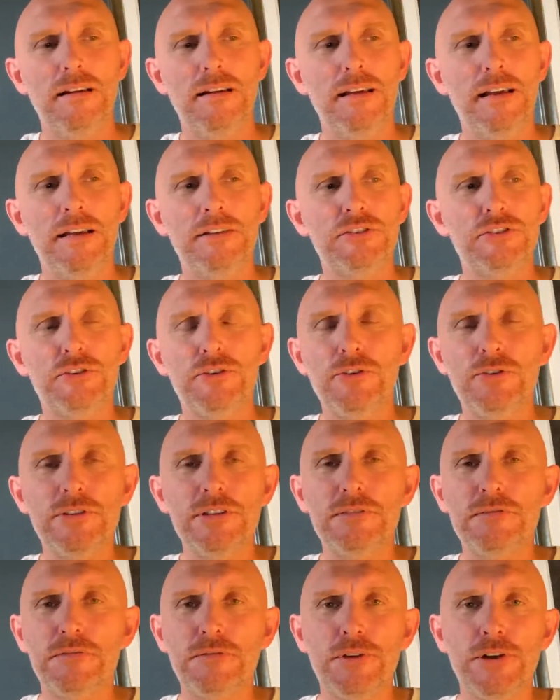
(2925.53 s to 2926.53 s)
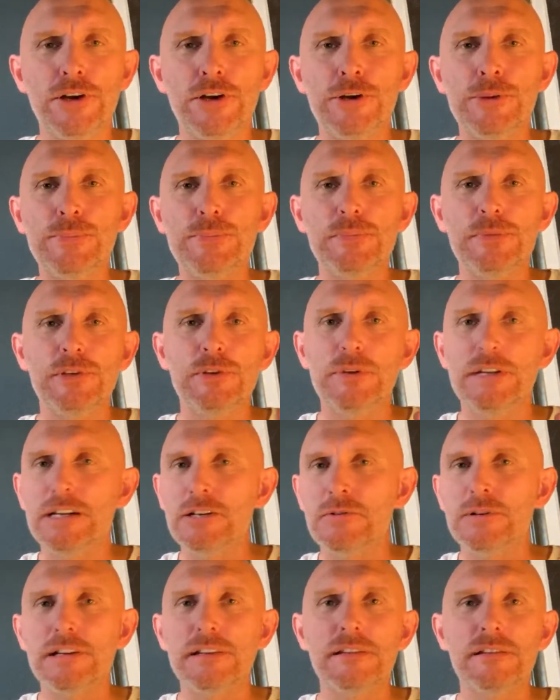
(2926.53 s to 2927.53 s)
and turn it from you
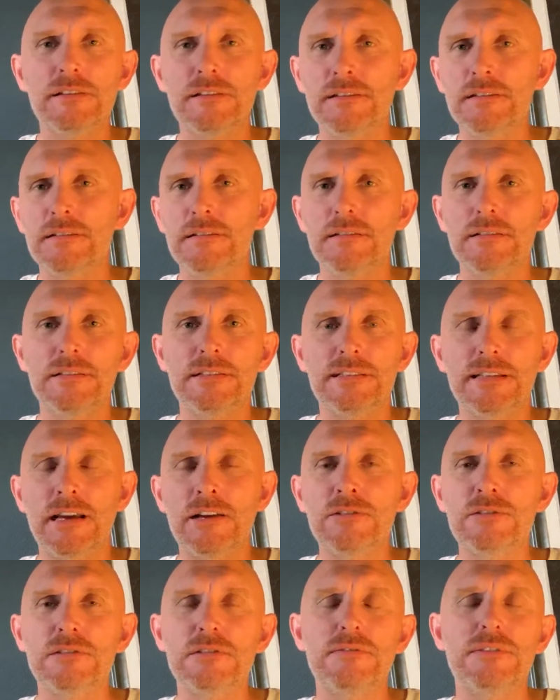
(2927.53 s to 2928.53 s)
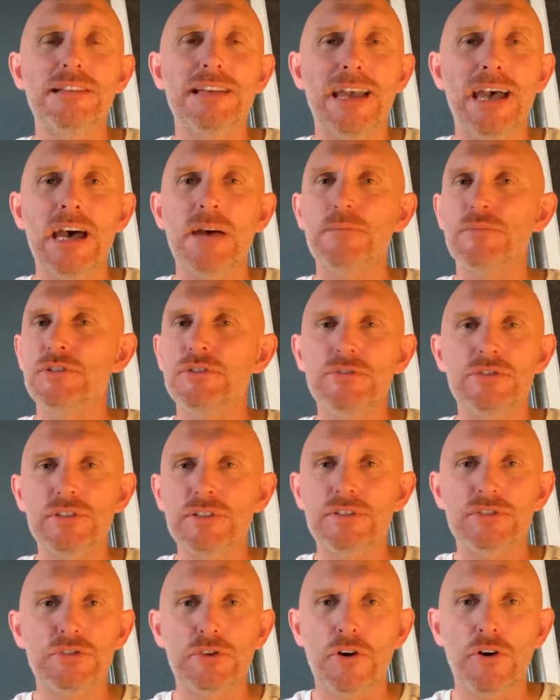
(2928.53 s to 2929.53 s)
hearing the sounds of the app to
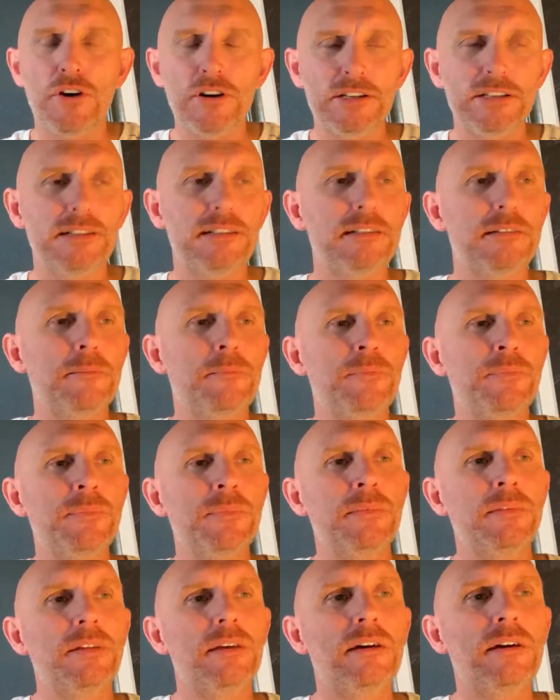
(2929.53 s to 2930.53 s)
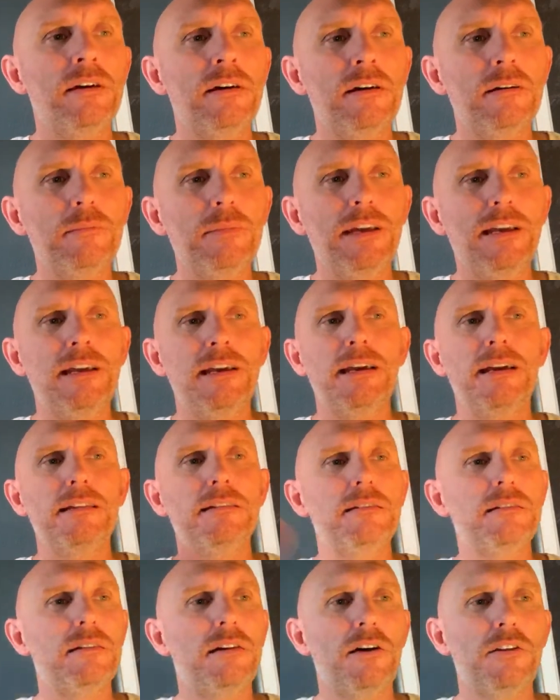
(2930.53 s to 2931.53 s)
just talking.
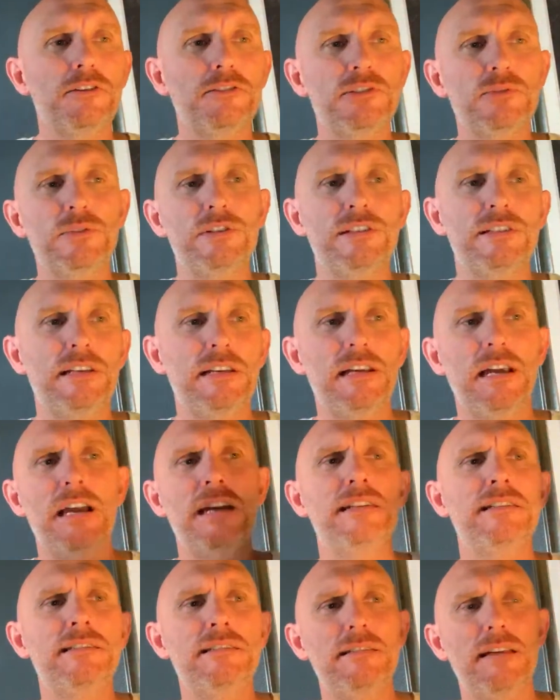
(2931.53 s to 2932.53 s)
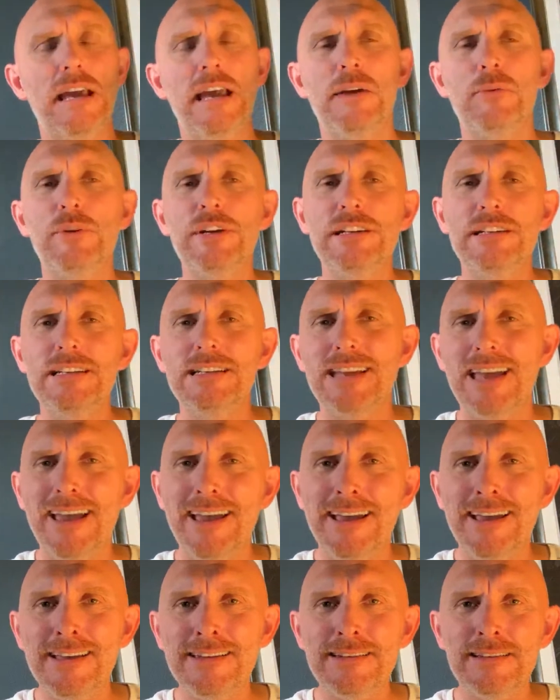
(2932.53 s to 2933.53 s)
And others would say, Ed, we need
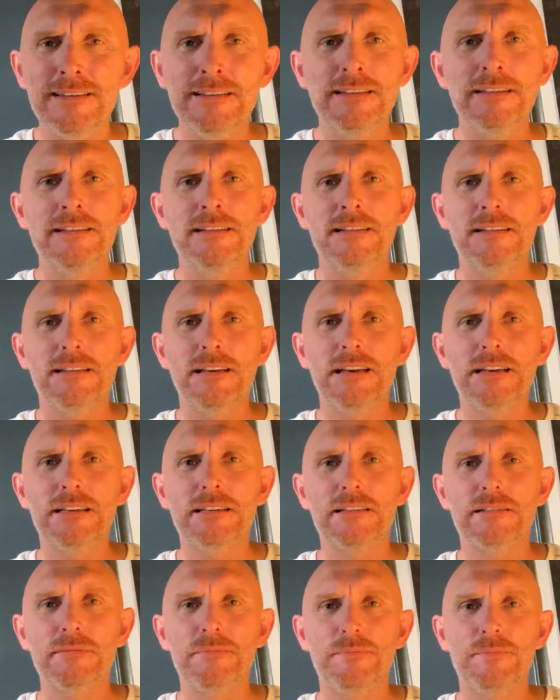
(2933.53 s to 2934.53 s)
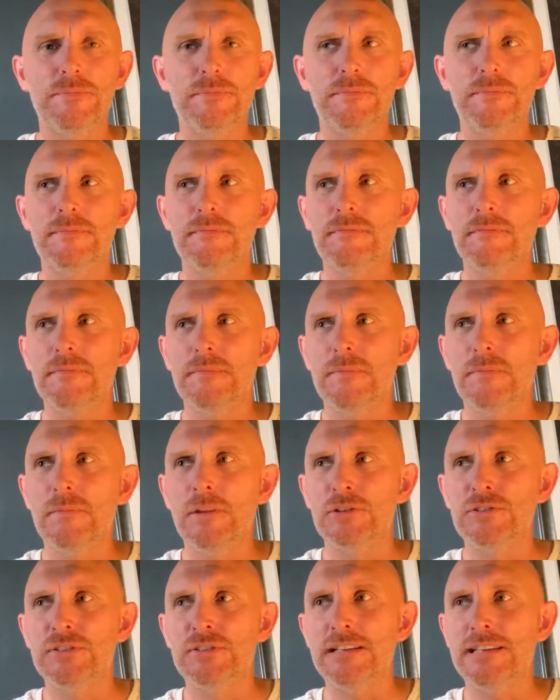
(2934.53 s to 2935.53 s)
Ed. Like,
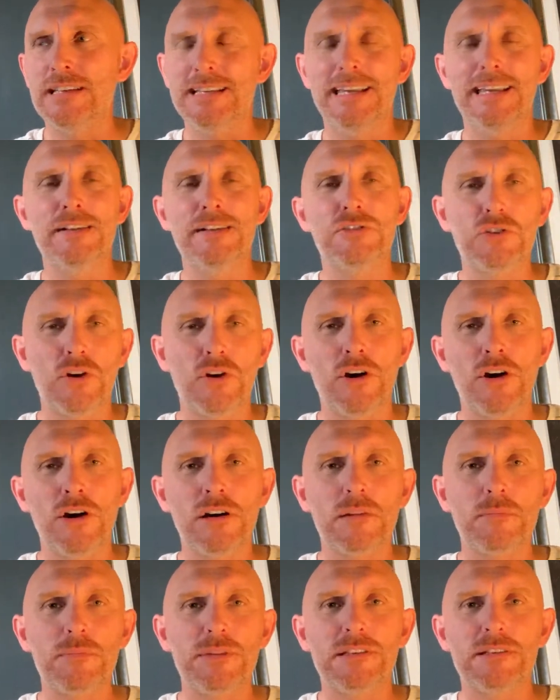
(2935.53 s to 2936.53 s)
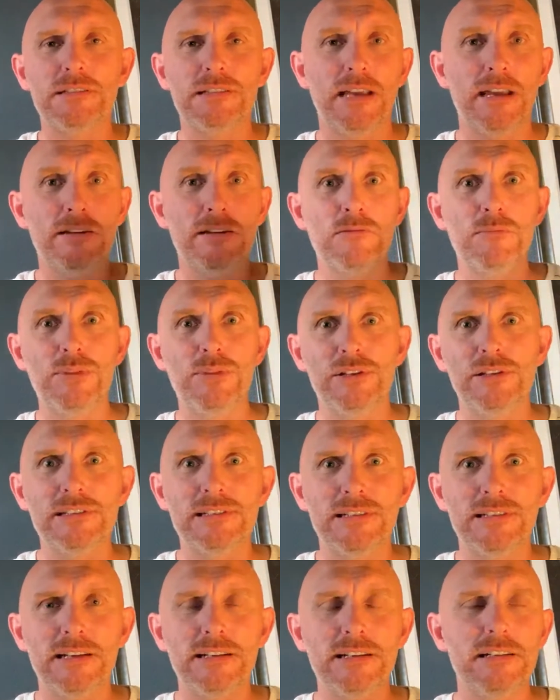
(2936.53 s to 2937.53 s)
they'll say they can't talk because Ed or
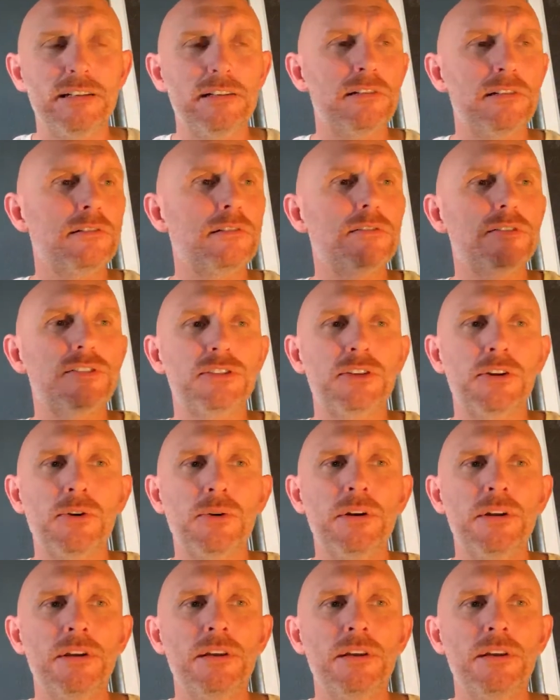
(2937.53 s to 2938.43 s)
Billy's not here. So,